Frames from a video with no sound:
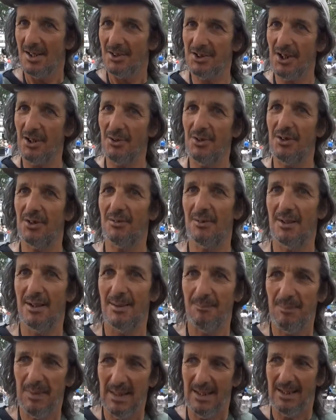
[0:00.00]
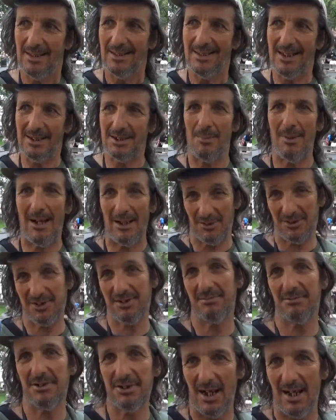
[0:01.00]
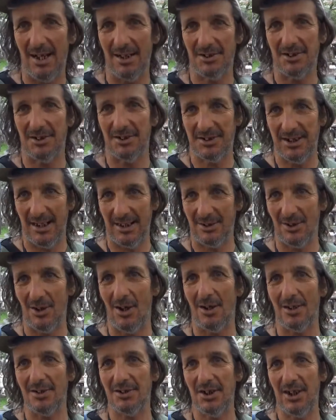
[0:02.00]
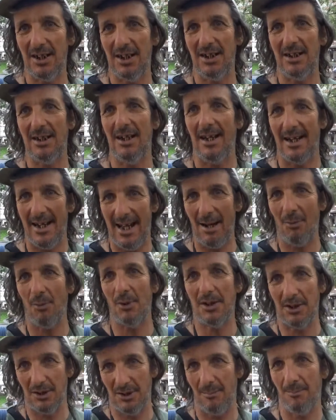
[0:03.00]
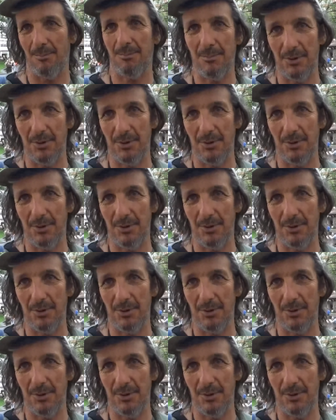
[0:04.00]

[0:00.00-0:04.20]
so that it's about science and technology and how we can